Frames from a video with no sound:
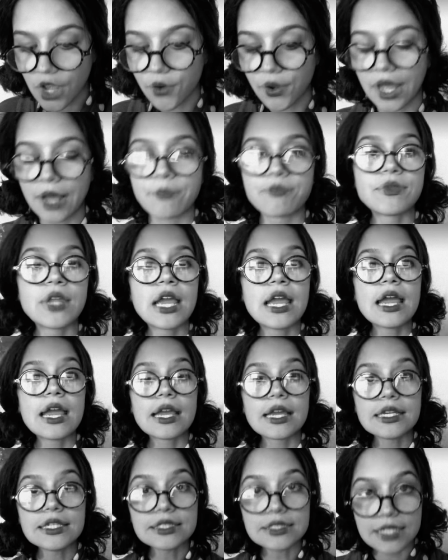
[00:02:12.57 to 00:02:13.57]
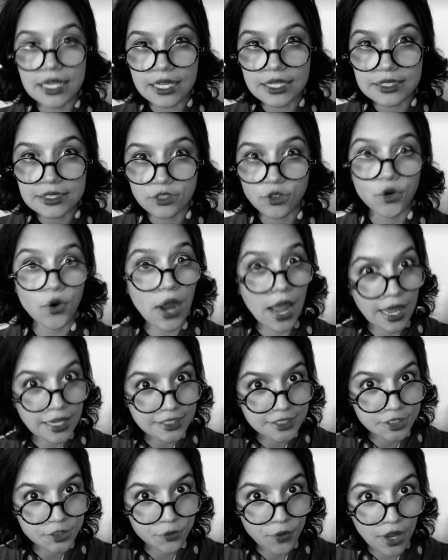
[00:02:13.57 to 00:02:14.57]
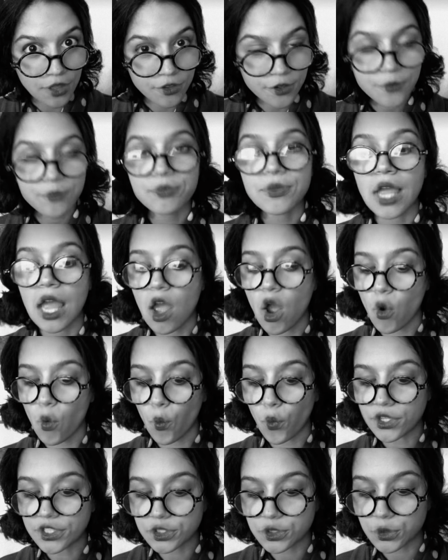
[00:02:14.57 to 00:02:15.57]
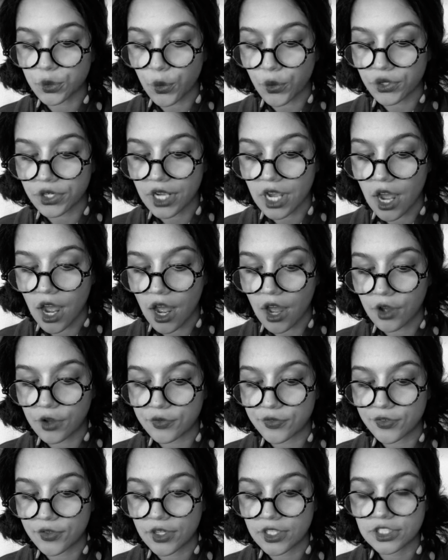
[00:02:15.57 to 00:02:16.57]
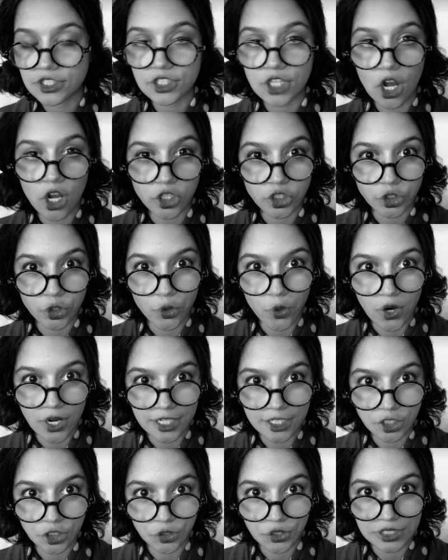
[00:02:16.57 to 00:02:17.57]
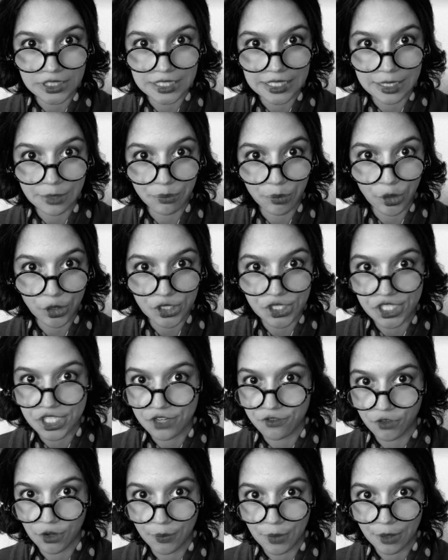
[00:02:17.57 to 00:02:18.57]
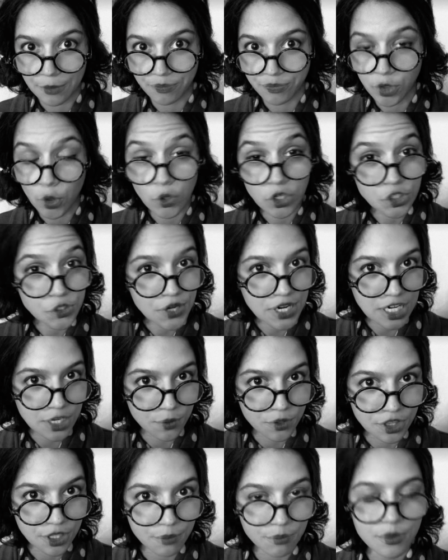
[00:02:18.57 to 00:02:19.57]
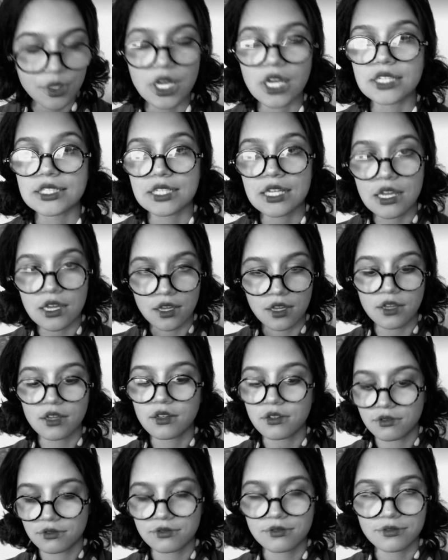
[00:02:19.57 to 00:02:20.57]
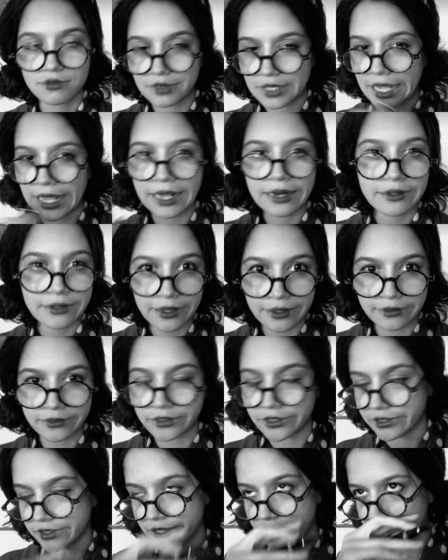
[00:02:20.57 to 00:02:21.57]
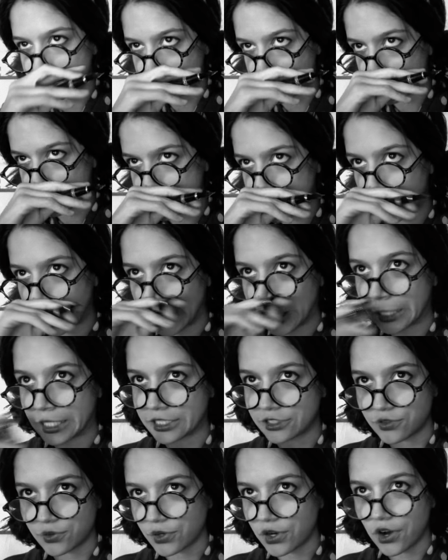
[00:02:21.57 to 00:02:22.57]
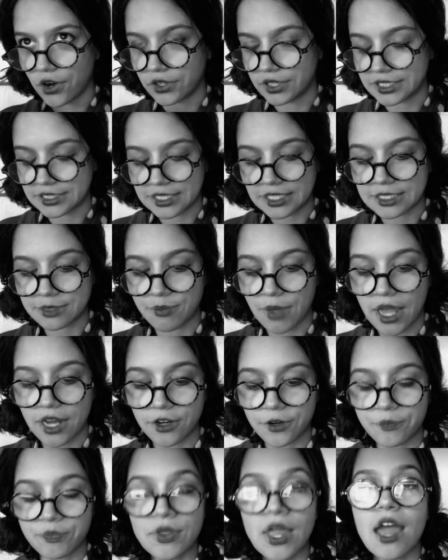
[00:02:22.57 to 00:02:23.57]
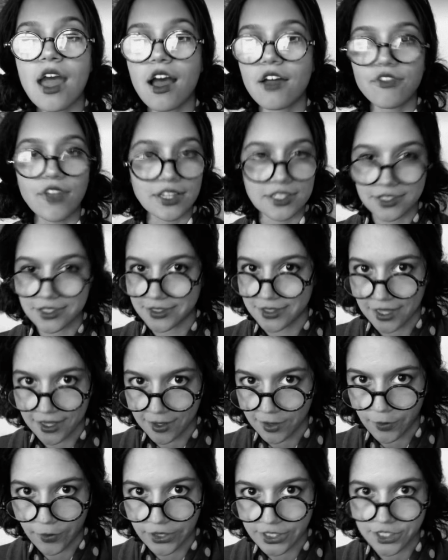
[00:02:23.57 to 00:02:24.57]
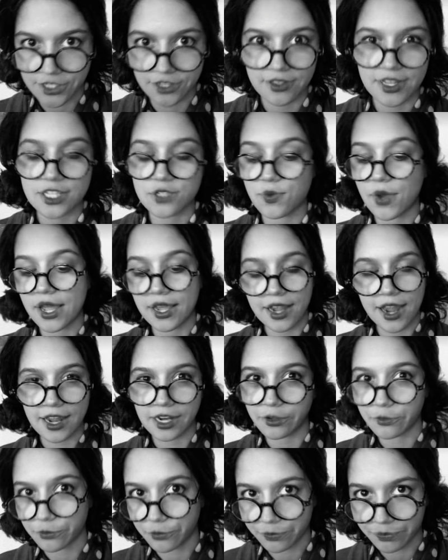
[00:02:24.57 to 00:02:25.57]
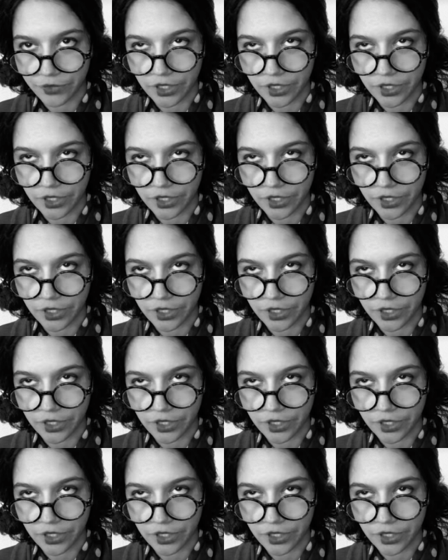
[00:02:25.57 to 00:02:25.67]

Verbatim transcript: Okay, he states, or asks rather, what sort of stocks you are interested in purchasing from him or trading with him because none, none, none, regardless, doesn't matter. That's the second question, that's why I kind of